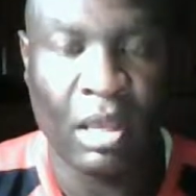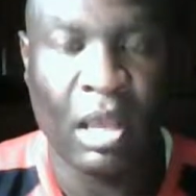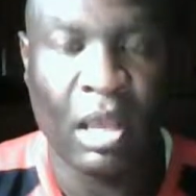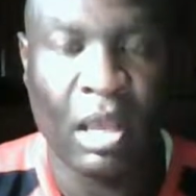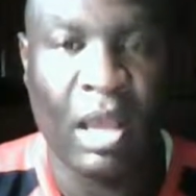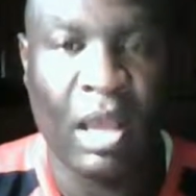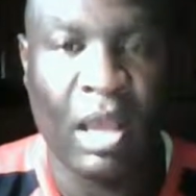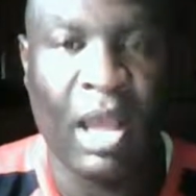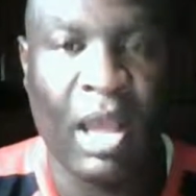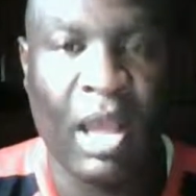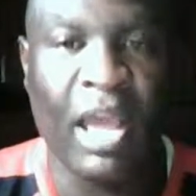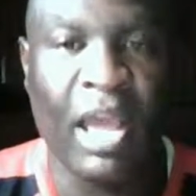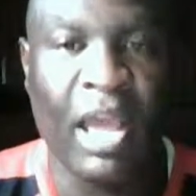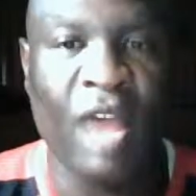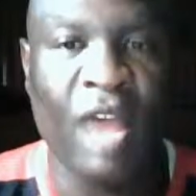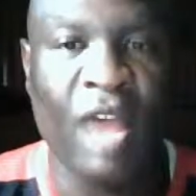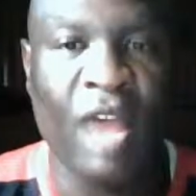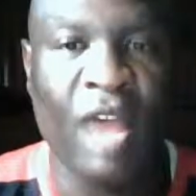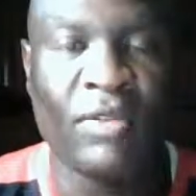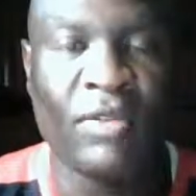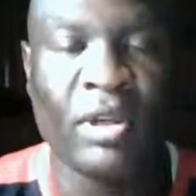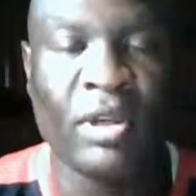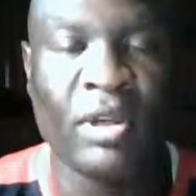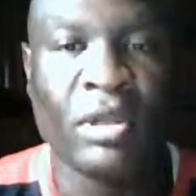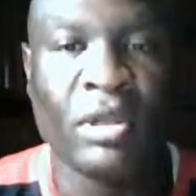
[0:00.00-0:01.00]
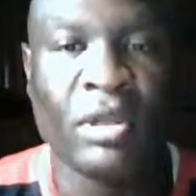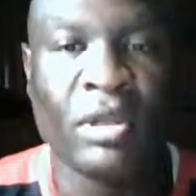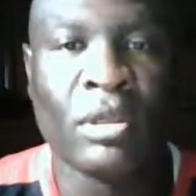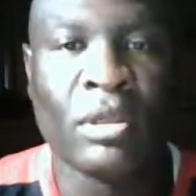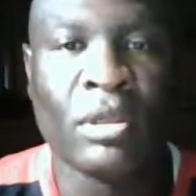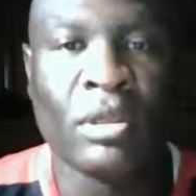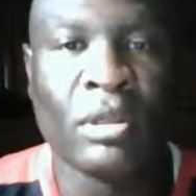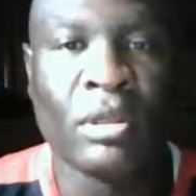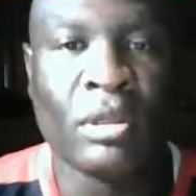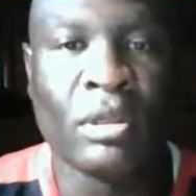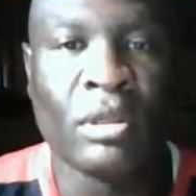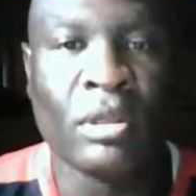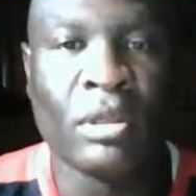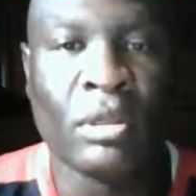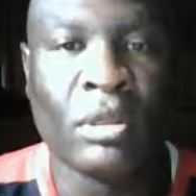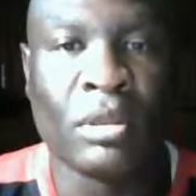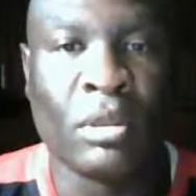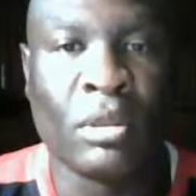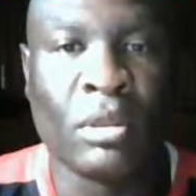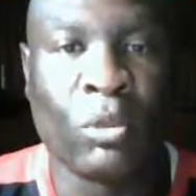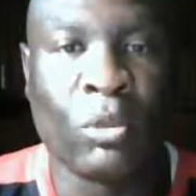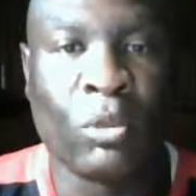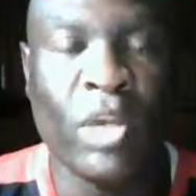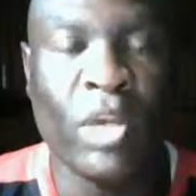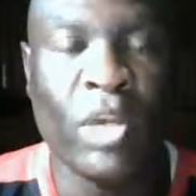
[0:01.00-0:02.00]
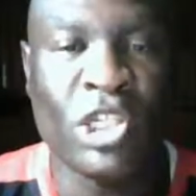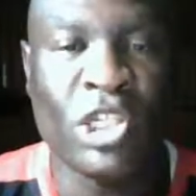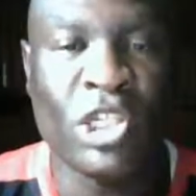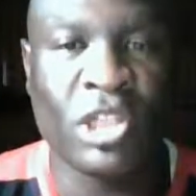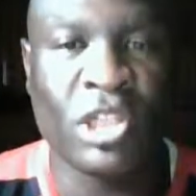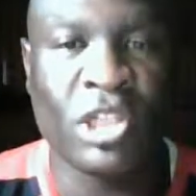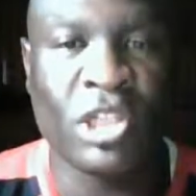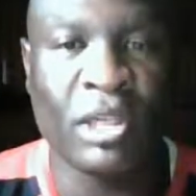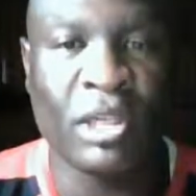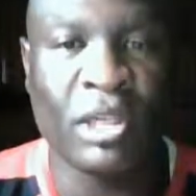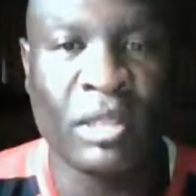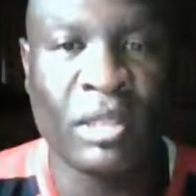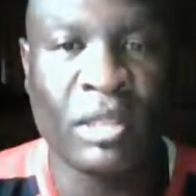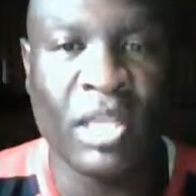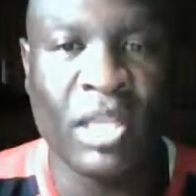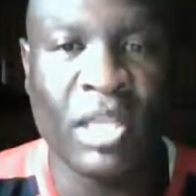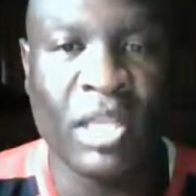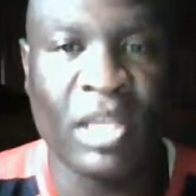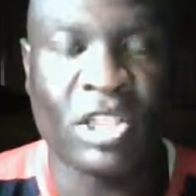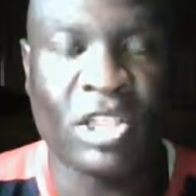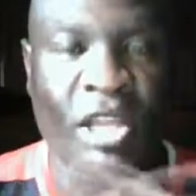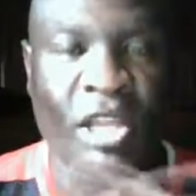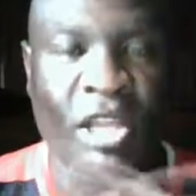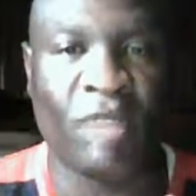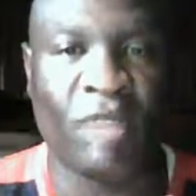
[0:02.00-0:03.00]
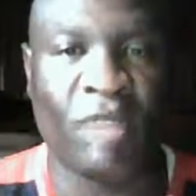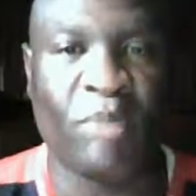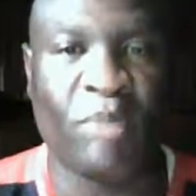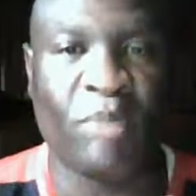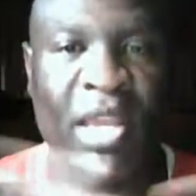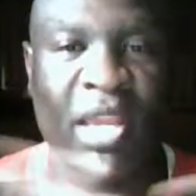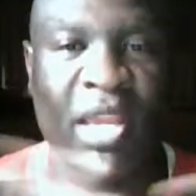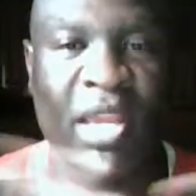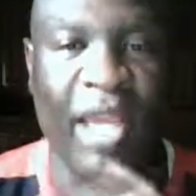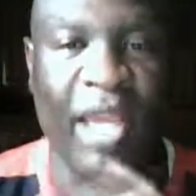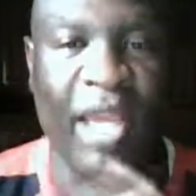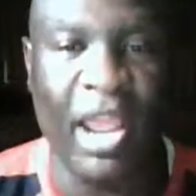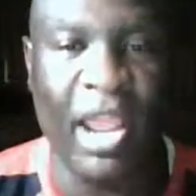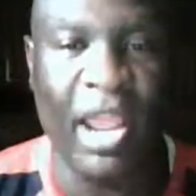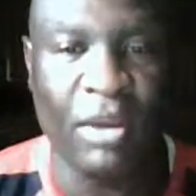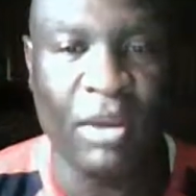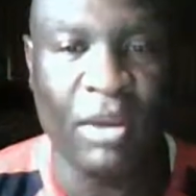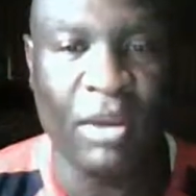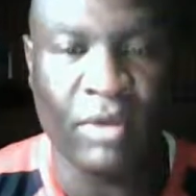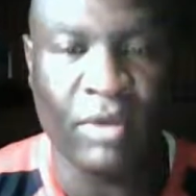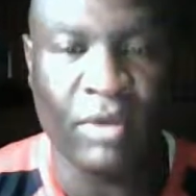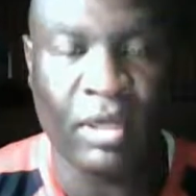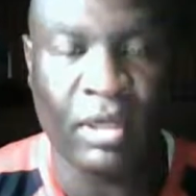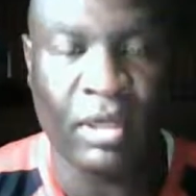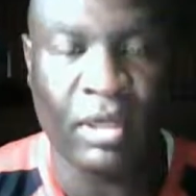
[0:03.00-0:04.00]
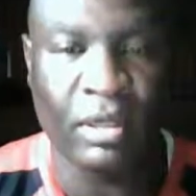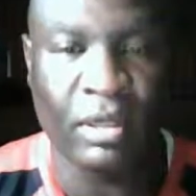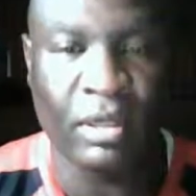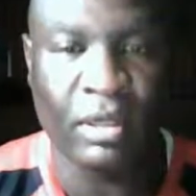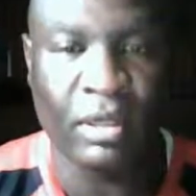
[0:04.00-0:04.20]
However, we should, instead of being angry,